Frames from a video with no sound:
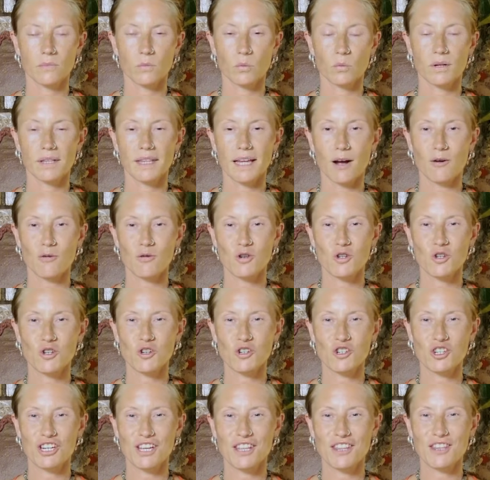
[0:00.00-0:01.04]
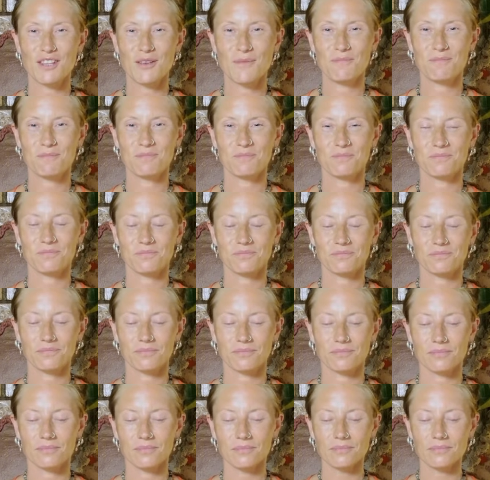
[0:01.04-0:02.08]
without judging them.
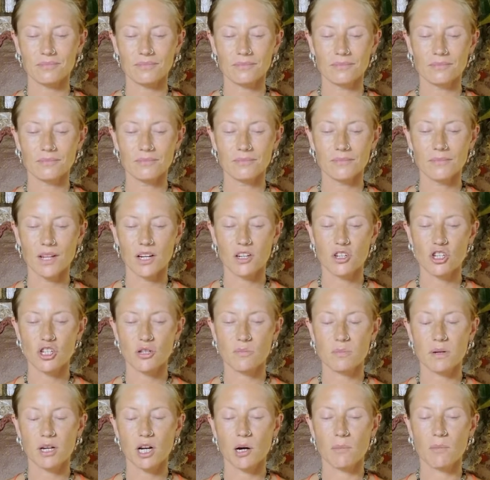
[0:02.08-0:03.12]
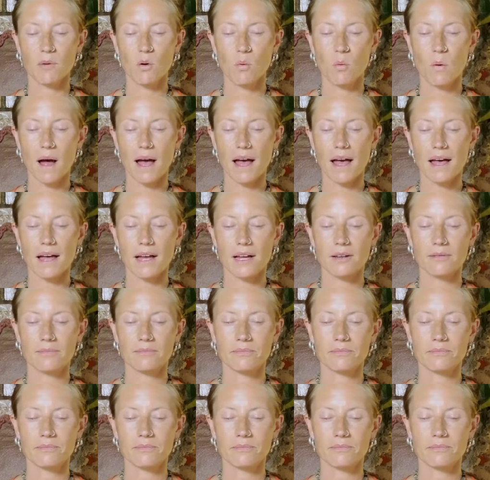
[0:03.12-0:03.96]
Just become aware.